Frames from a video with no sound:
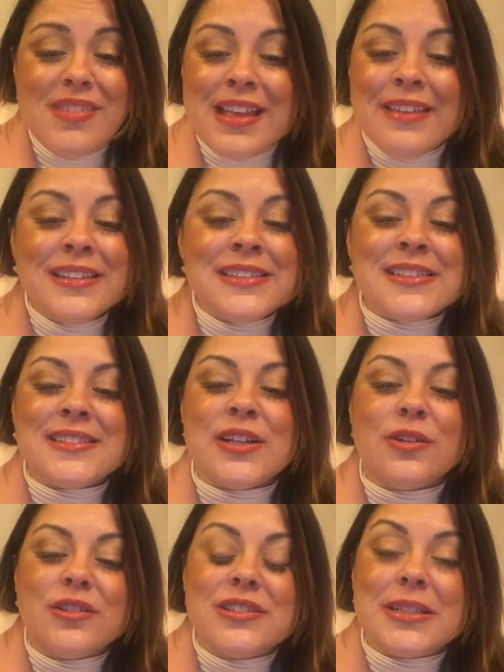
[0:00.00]
And this is
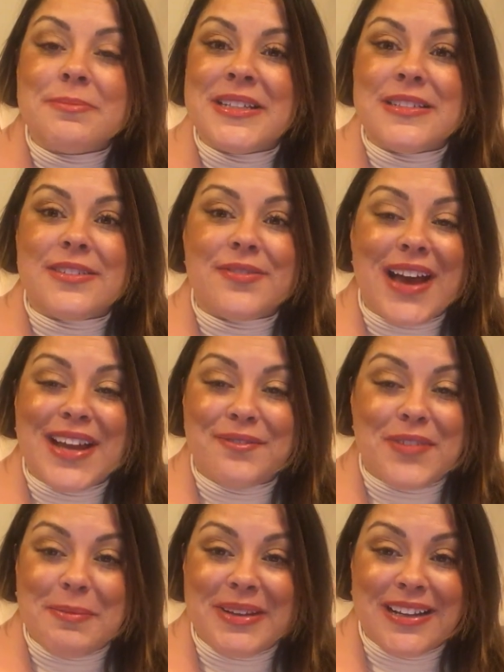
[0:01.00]
the ultimate divine
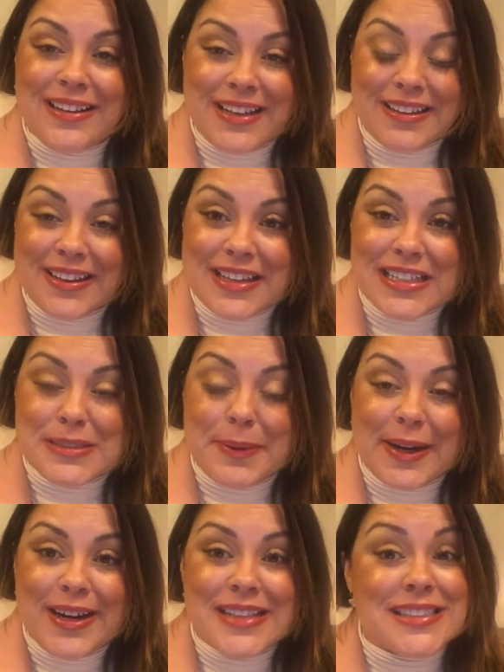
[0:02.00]
feminine healing
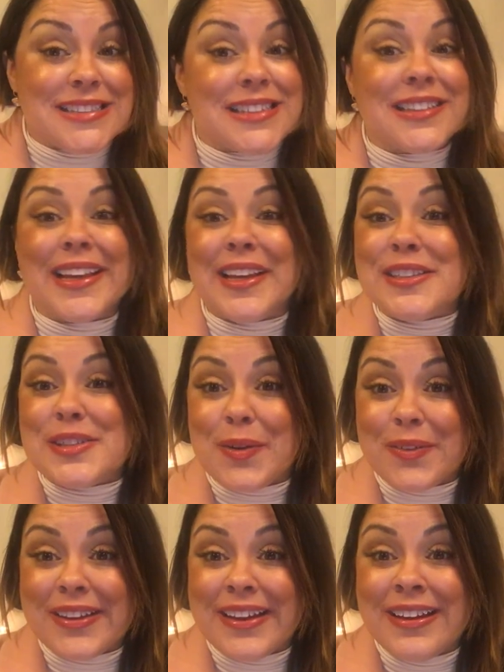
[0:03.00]
experience. It's ladies
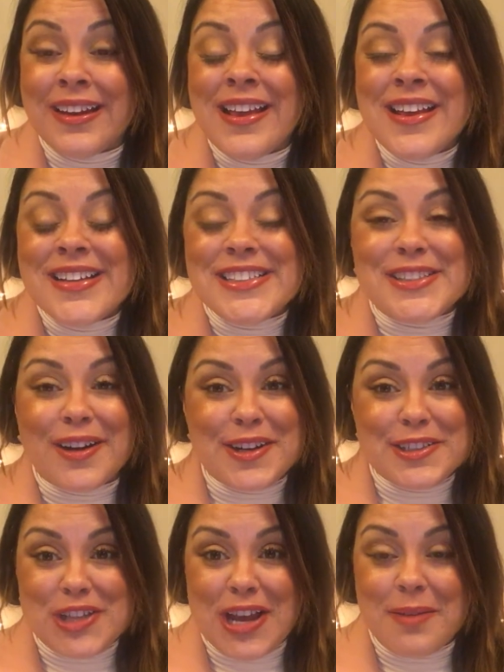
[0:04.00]
only.
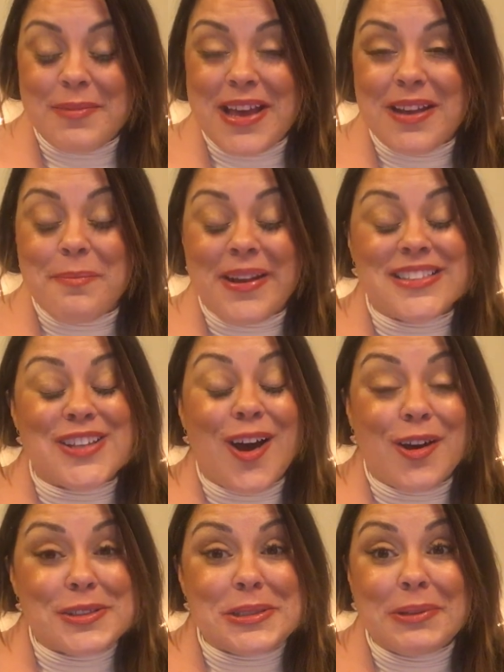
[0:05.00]
Sorry, gentlemen, but it's
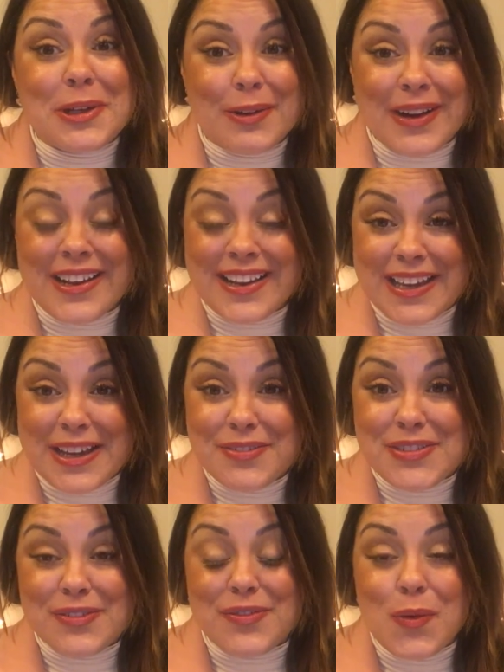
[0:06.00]
also a great
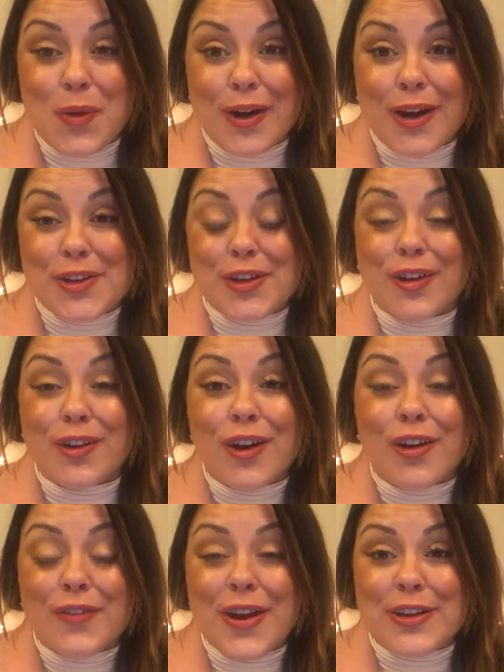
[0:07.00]
gift for your
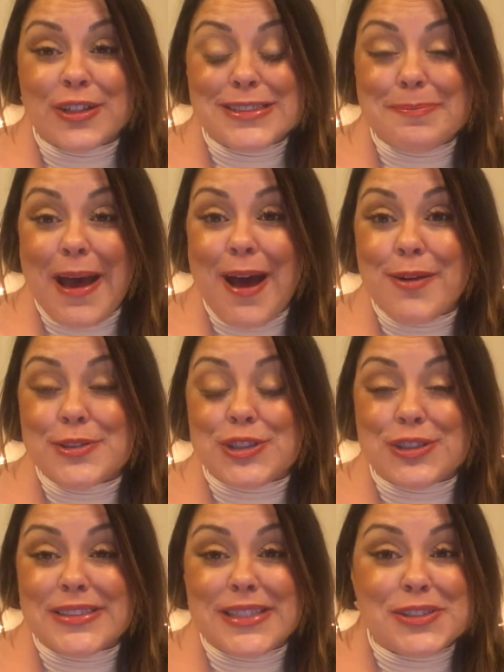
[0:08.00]
girlfriend, your spouse,
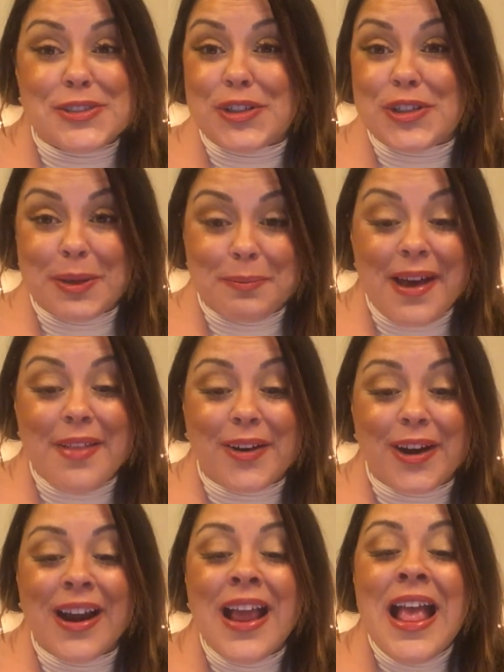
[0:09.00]
your sister, your
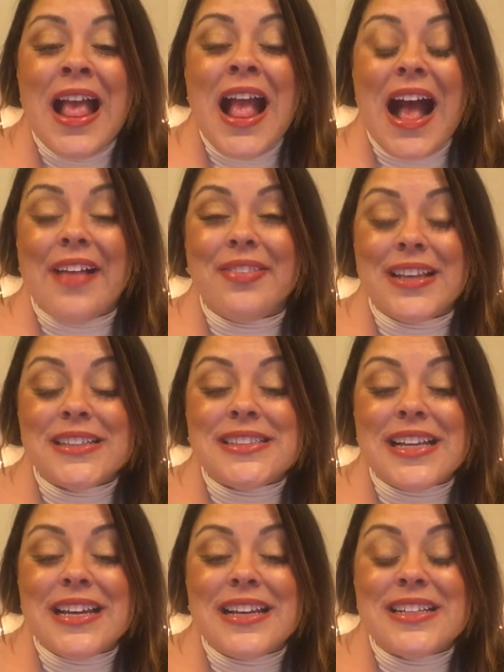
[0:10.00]
mother. And
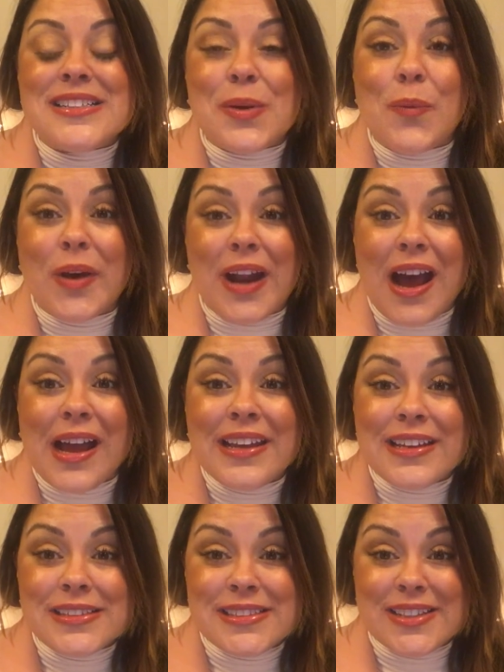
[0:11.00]
this is what I
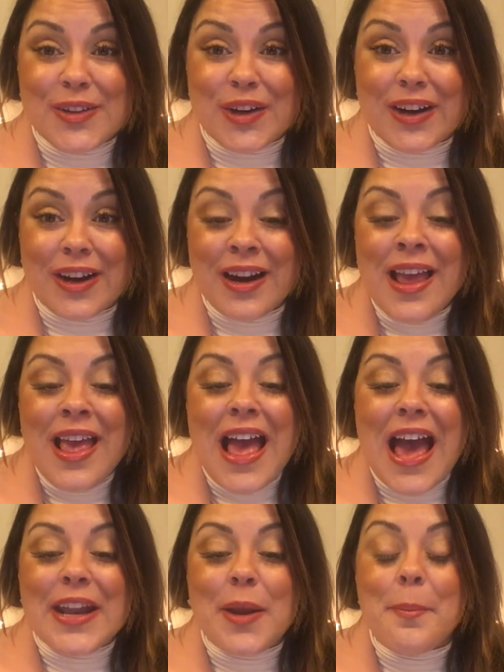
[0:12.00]
consider
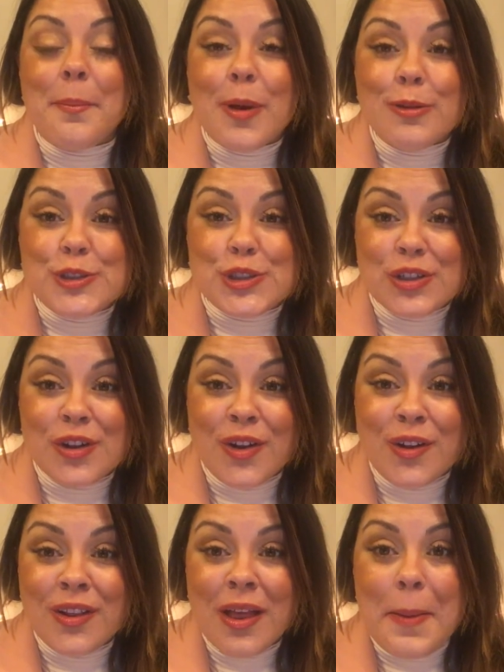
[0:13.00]
an
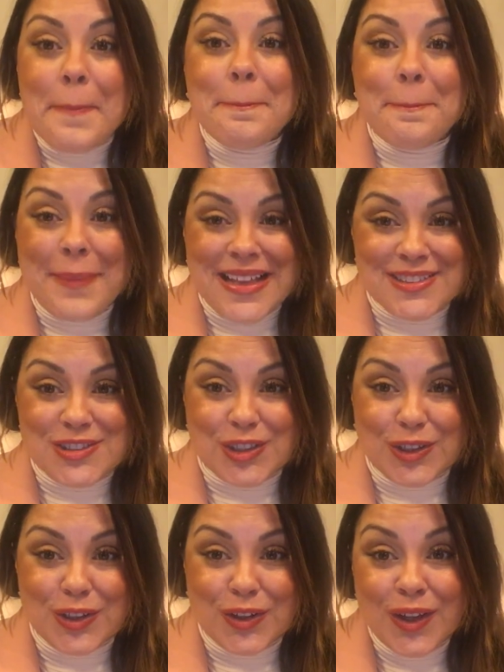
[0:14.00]
emotional,
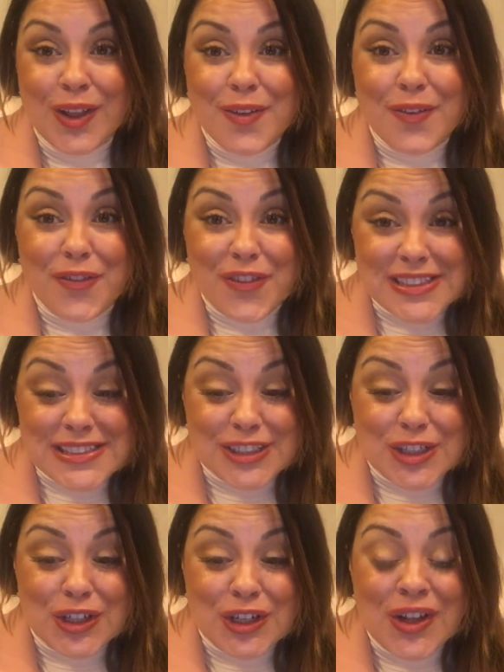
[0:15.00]
mental,
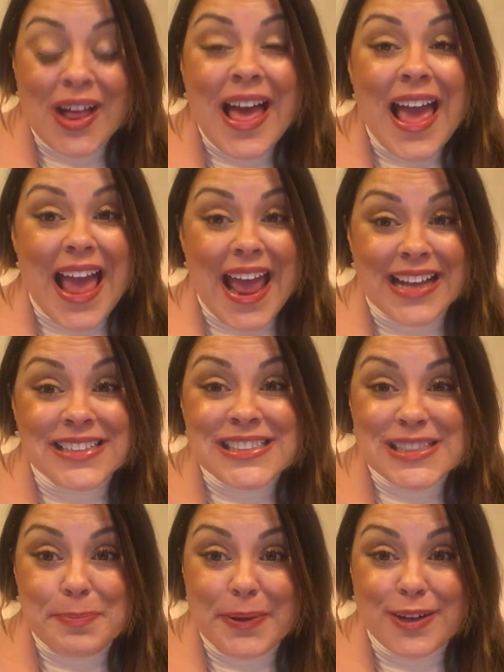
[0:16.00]
physical, and
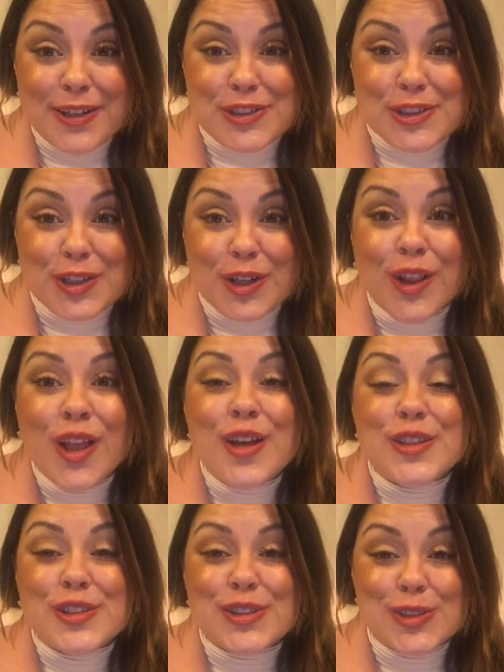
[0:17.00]
spiritual
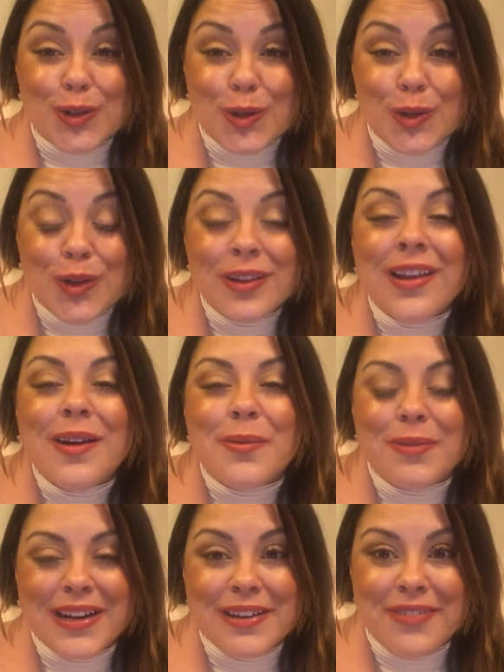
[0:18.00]
soul
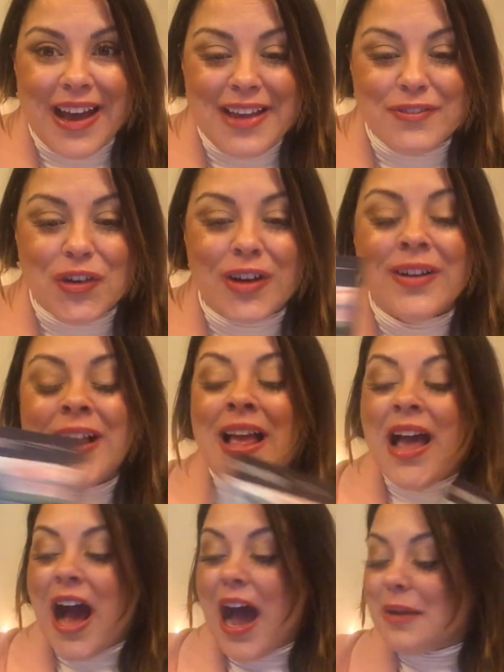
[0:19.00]
revival.
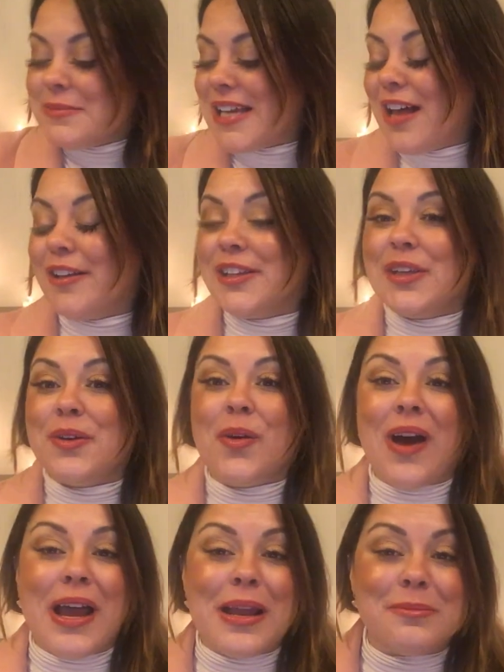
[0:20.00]
I'm telling you,
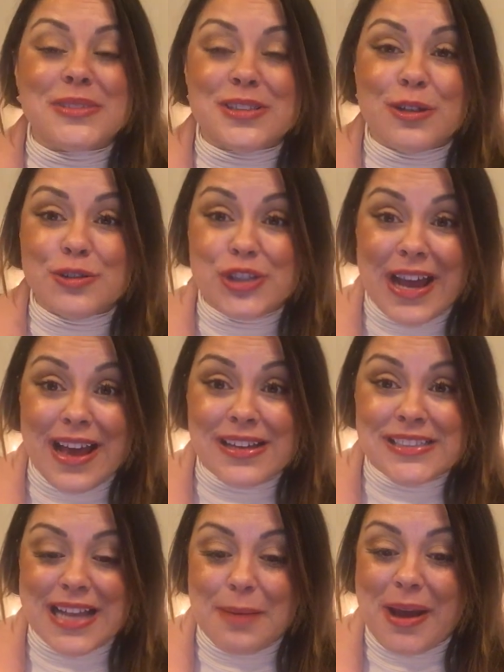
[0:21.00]
I am so
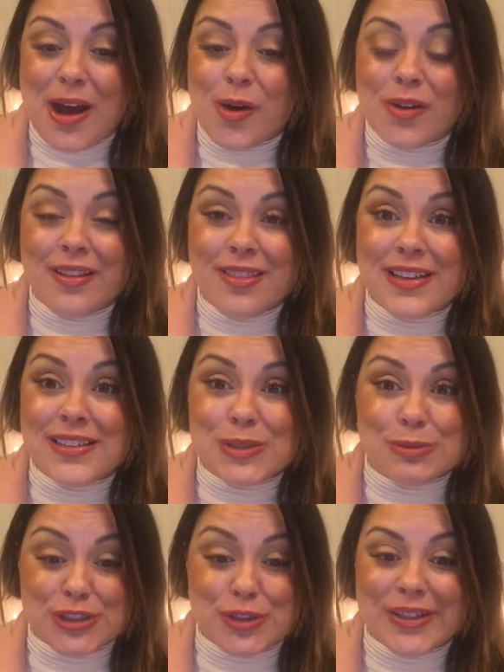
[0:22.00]
jazzed about this
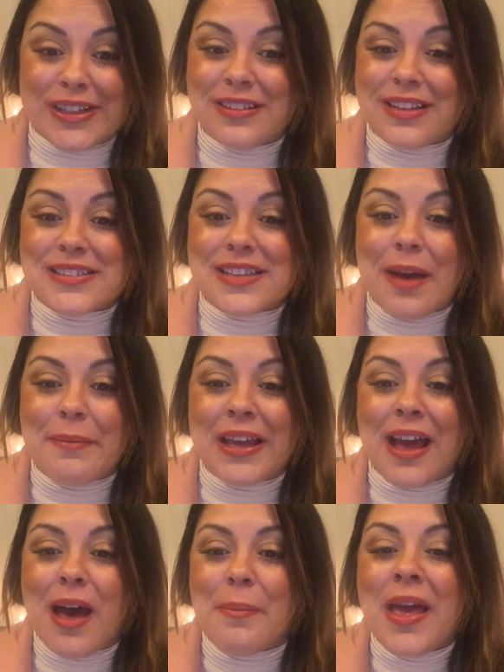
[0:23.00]
retreat that's coming
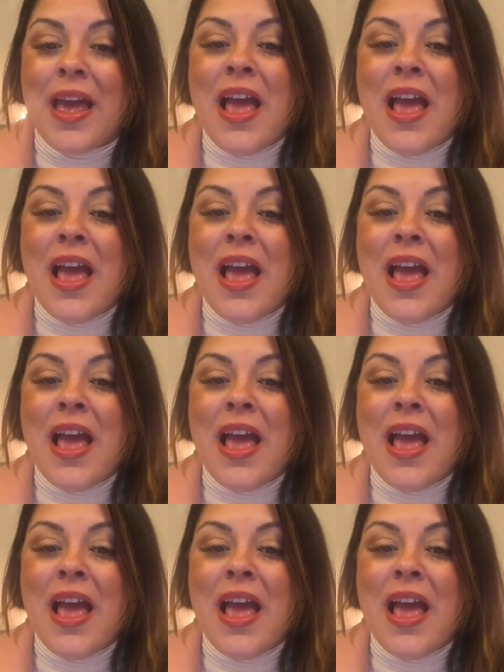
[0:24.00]
up.